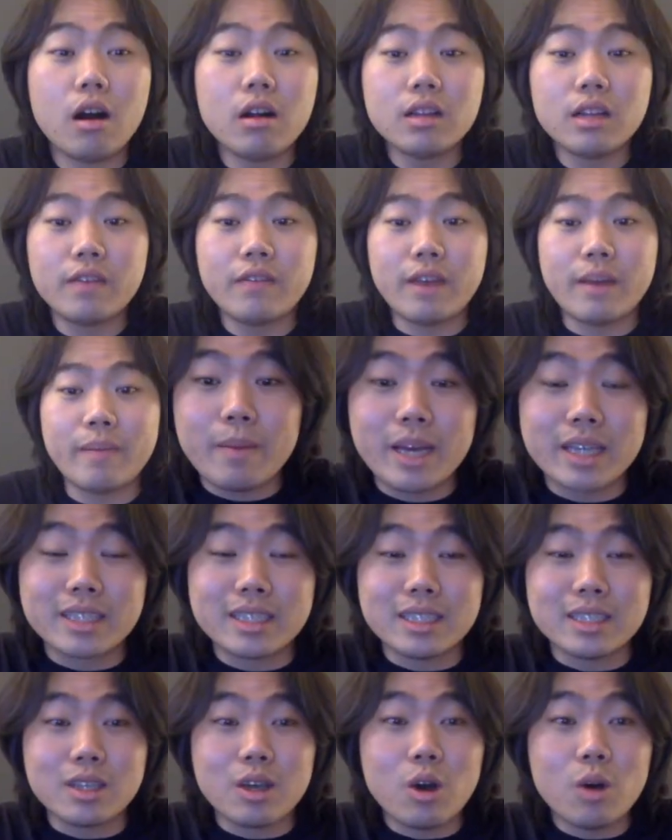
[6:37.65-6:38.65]
All of
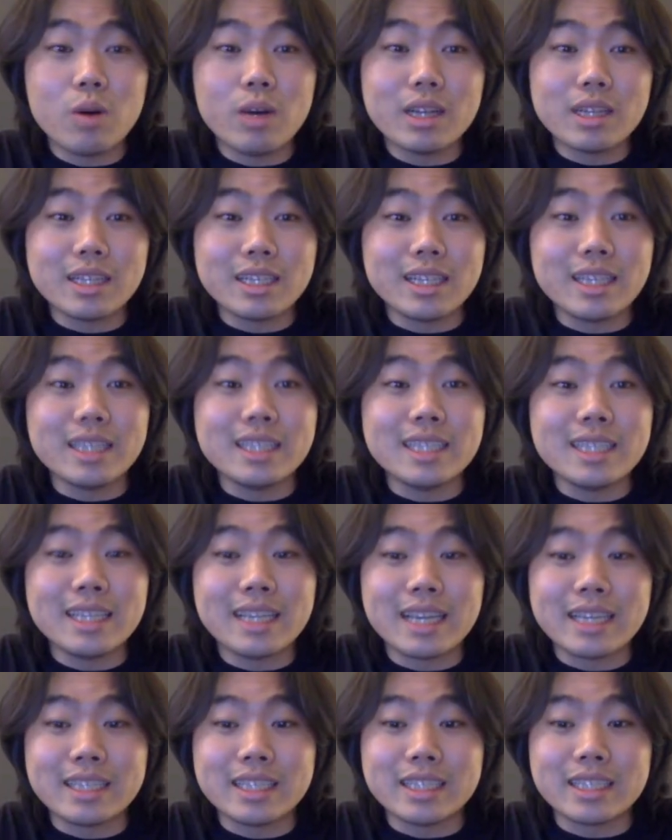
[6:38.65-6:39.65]
MX's OLED
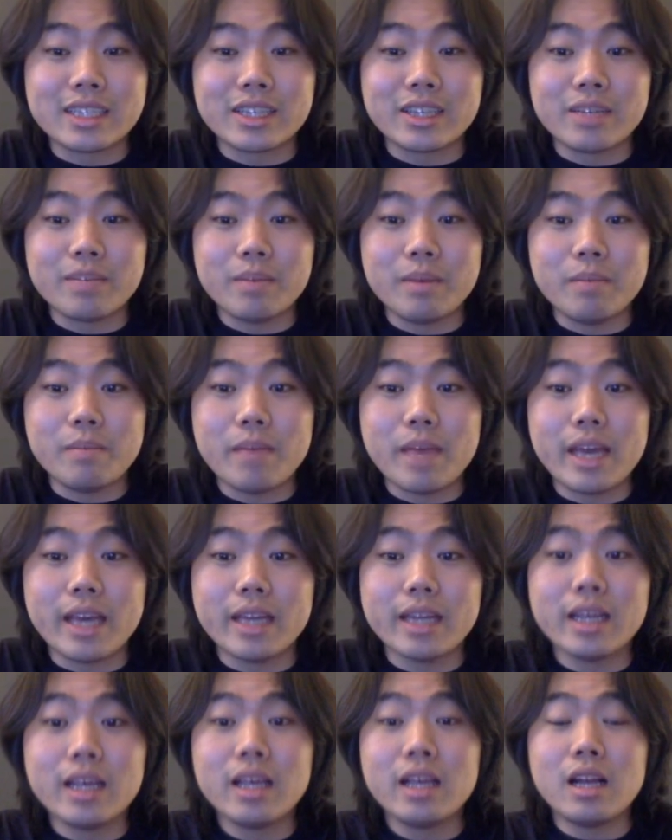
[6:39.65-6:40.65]
DDICs are going to be
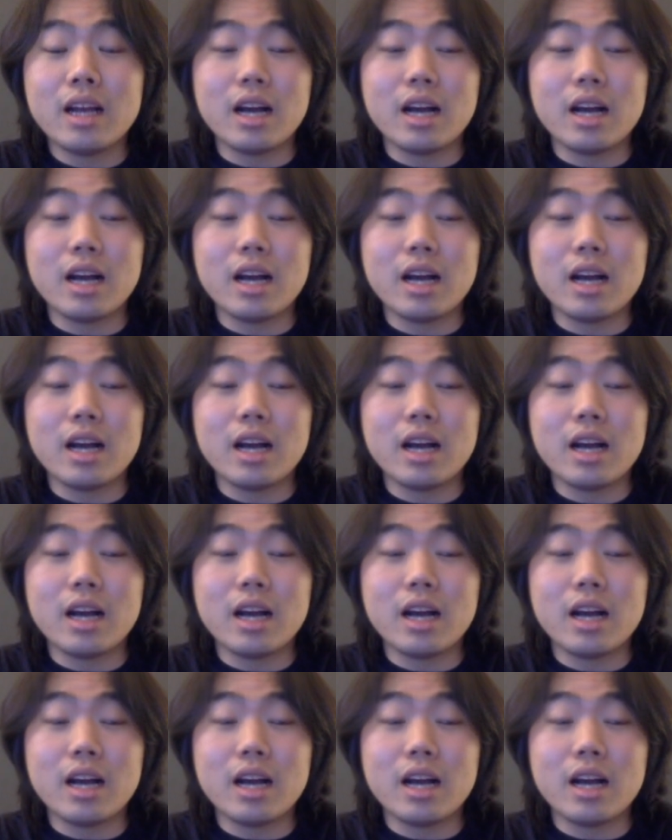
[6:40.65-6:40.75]
made